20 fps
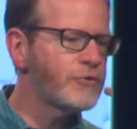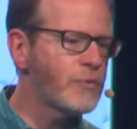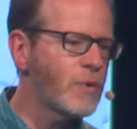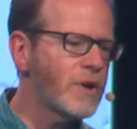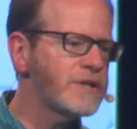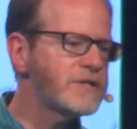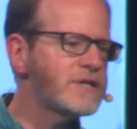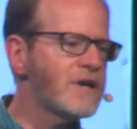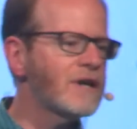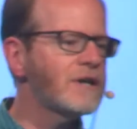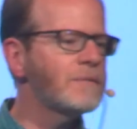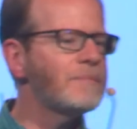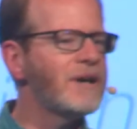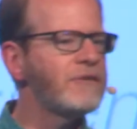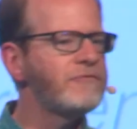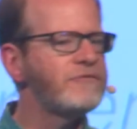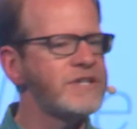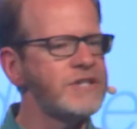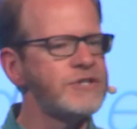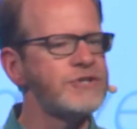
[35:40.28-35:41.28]
want to talk
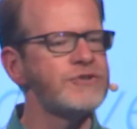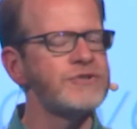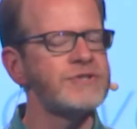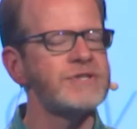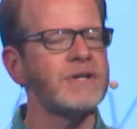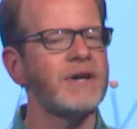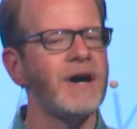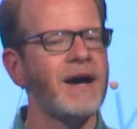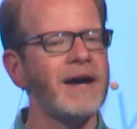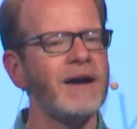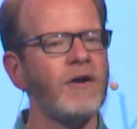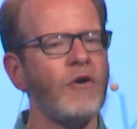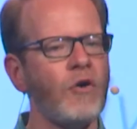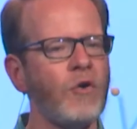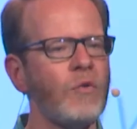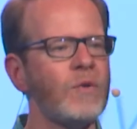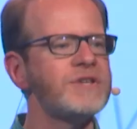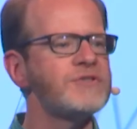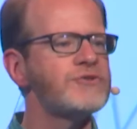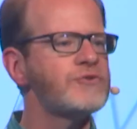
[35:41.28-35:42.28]
about features, I
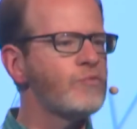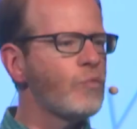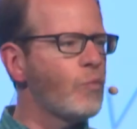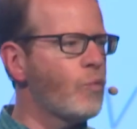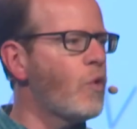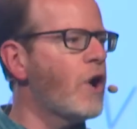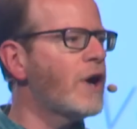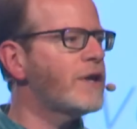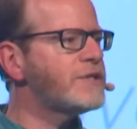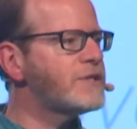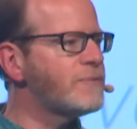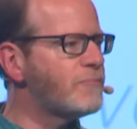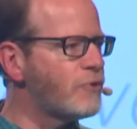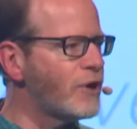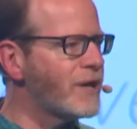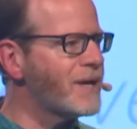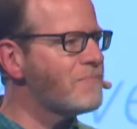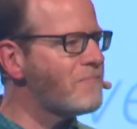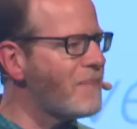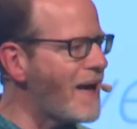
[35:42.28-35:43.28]
always want to
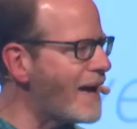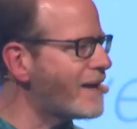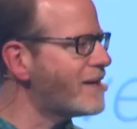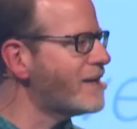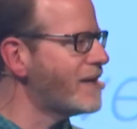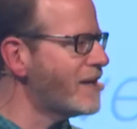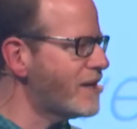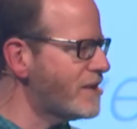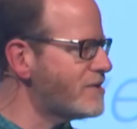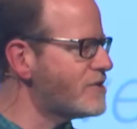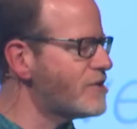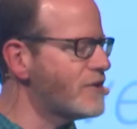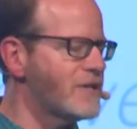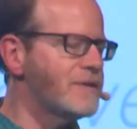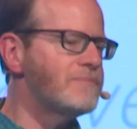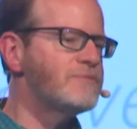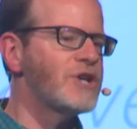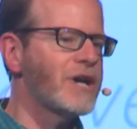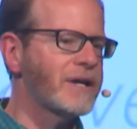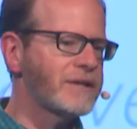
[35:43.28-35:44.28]
bring it back again to the
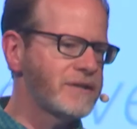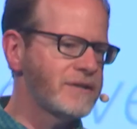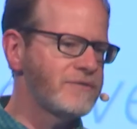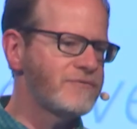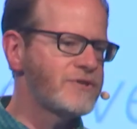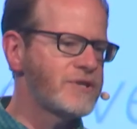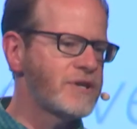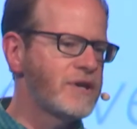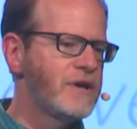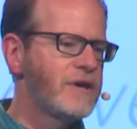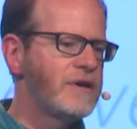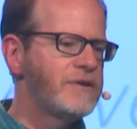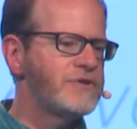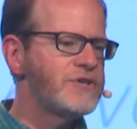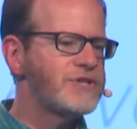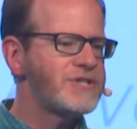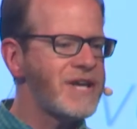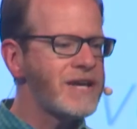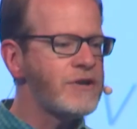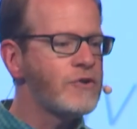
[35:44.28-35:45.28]
objectives. The
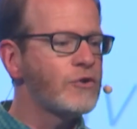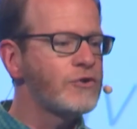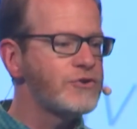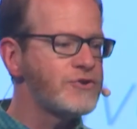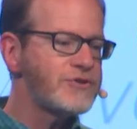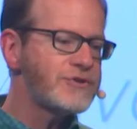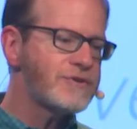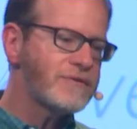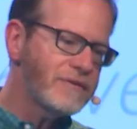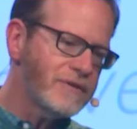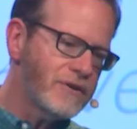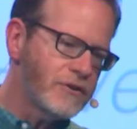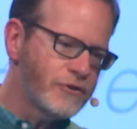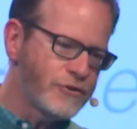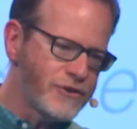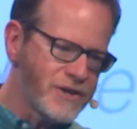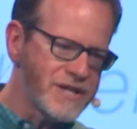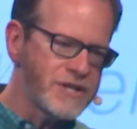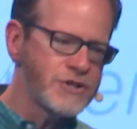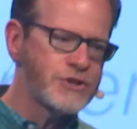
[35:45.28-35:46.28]
stakeholders are
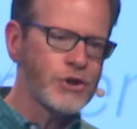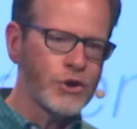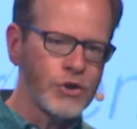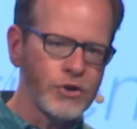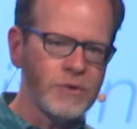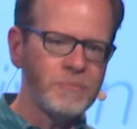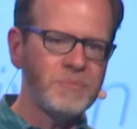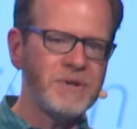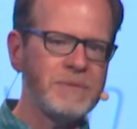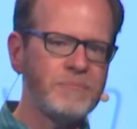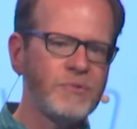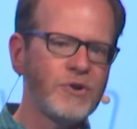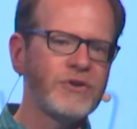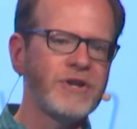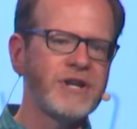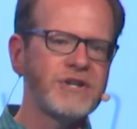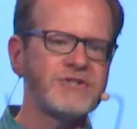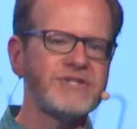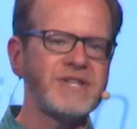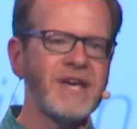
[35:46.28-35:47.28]
the internal people
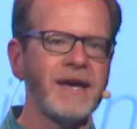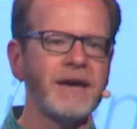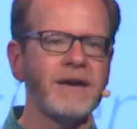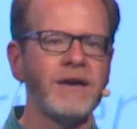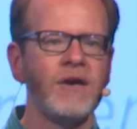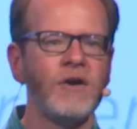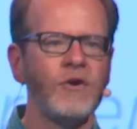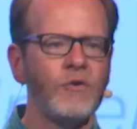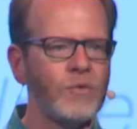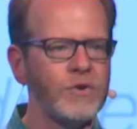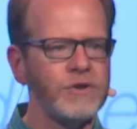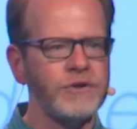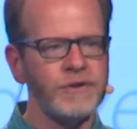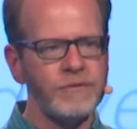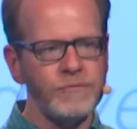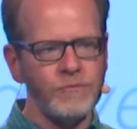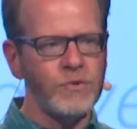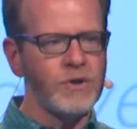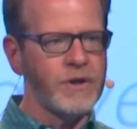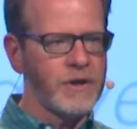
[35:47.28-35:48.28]
that are saying, well,
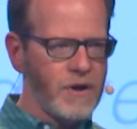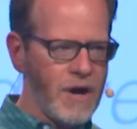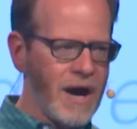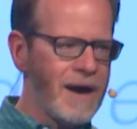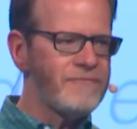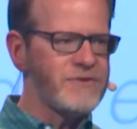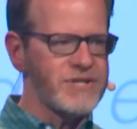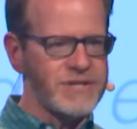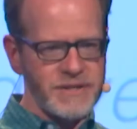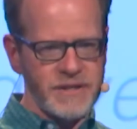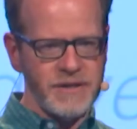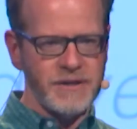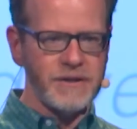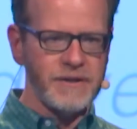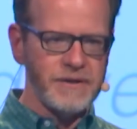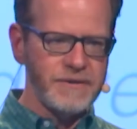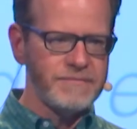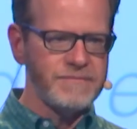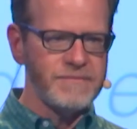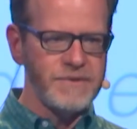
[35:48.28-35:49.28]
we're obviously
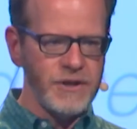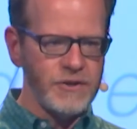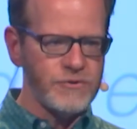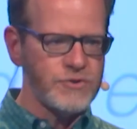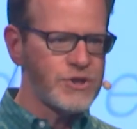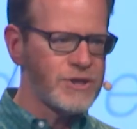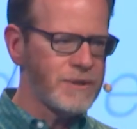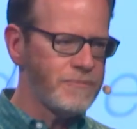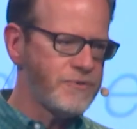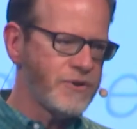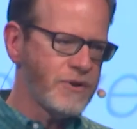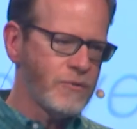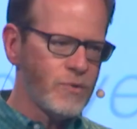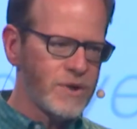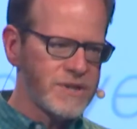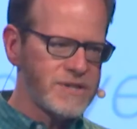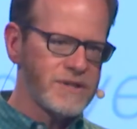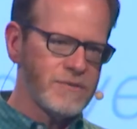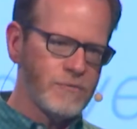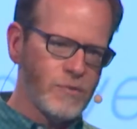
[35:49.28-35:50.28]
going to ship the
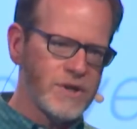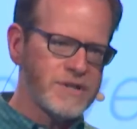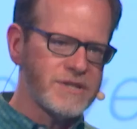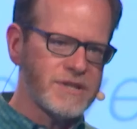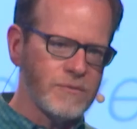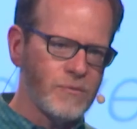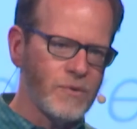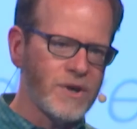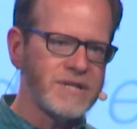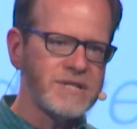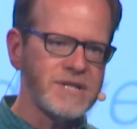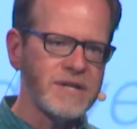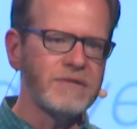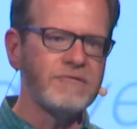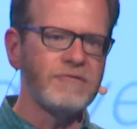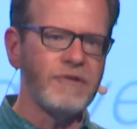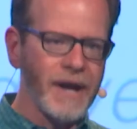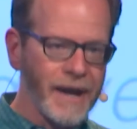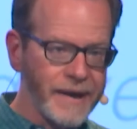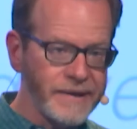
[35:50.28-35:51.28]
what's it,
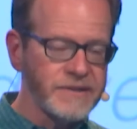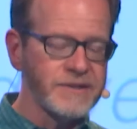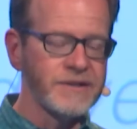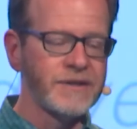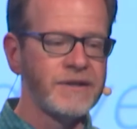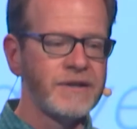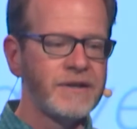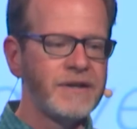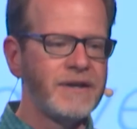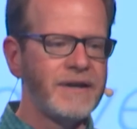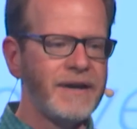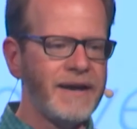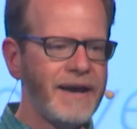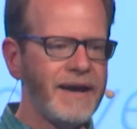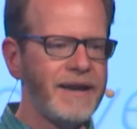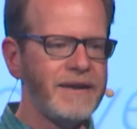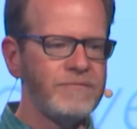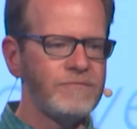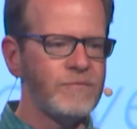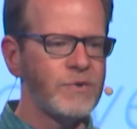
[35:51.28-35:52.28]
right?
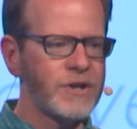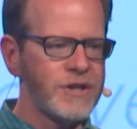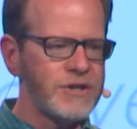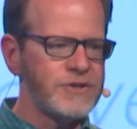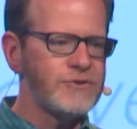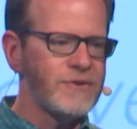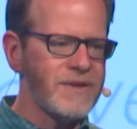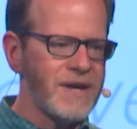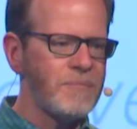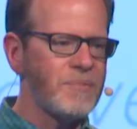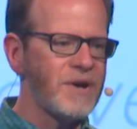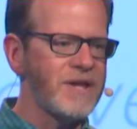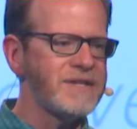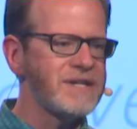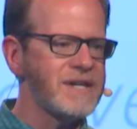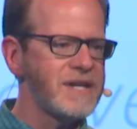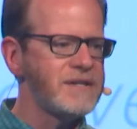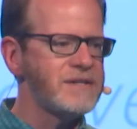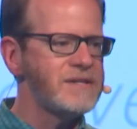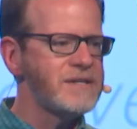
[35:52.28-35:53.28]
And we're going to do that by
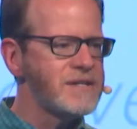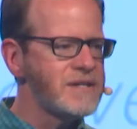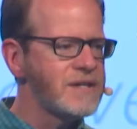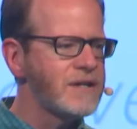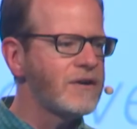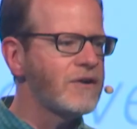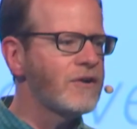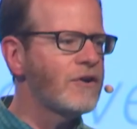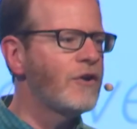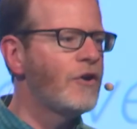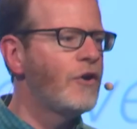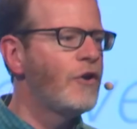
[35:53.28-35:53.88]
the end of the year.